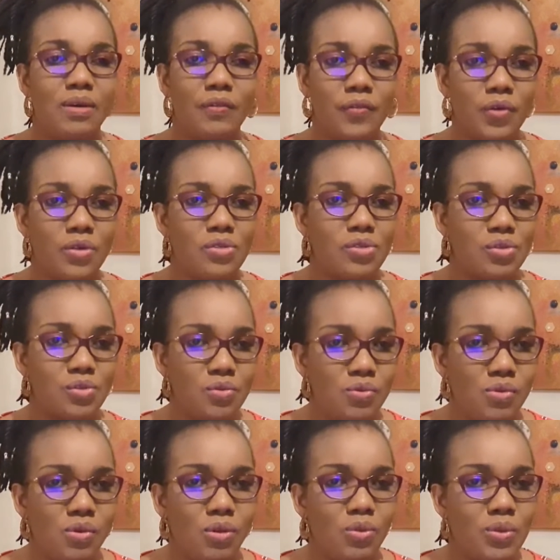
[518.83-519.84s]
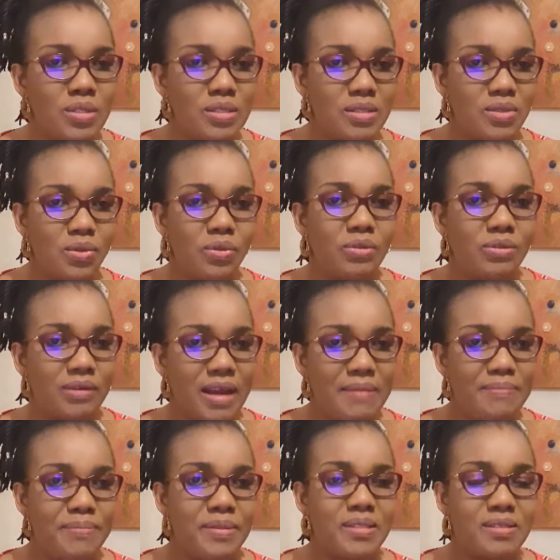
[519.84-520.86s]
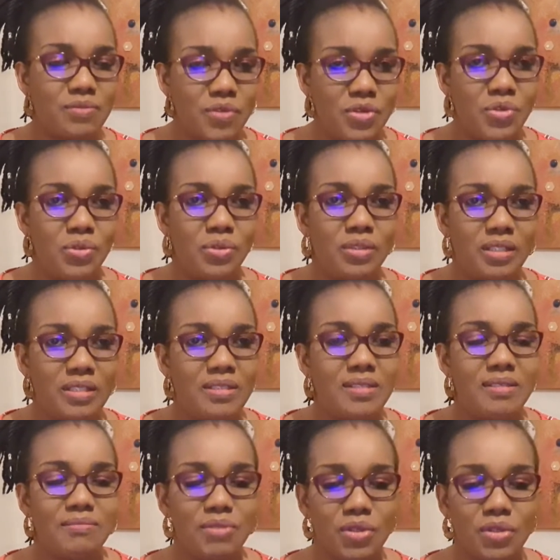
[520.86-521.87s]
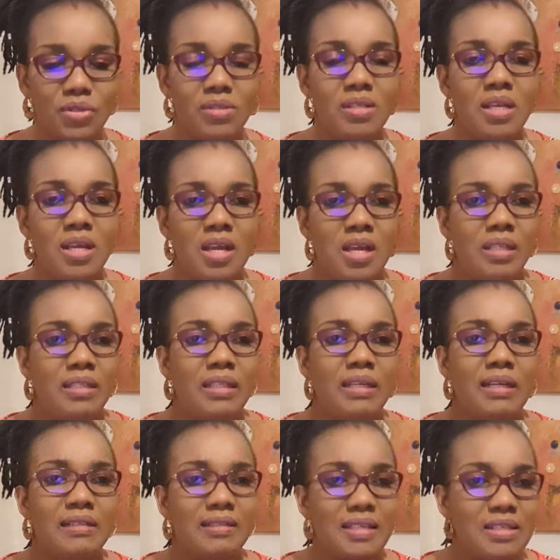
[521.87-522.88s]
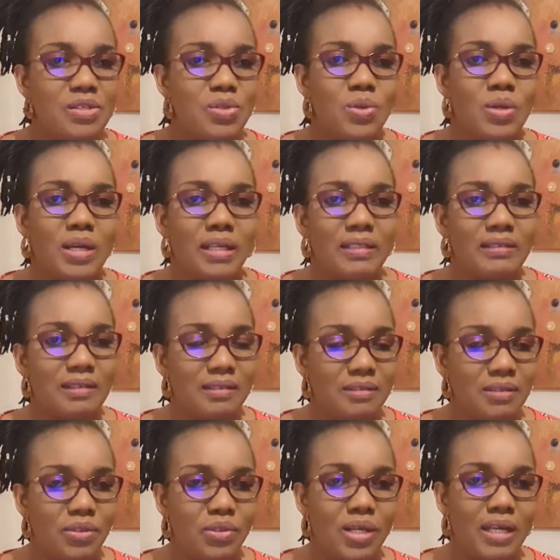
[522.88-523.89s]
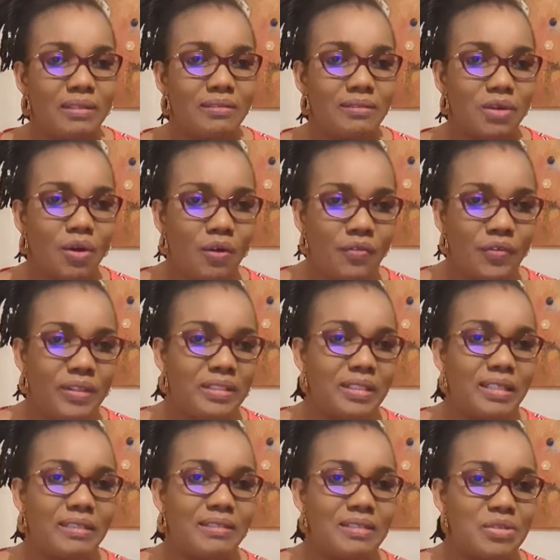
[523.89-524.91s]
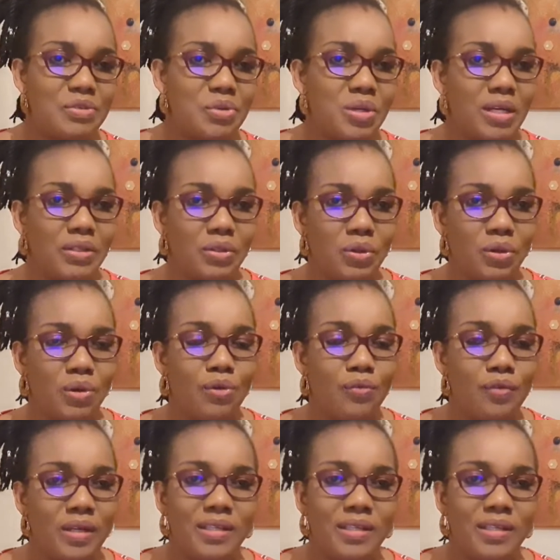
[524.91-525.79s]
Of course, you will always know the right person when you are dating, because there are things you can cover, there are things you cannot cover.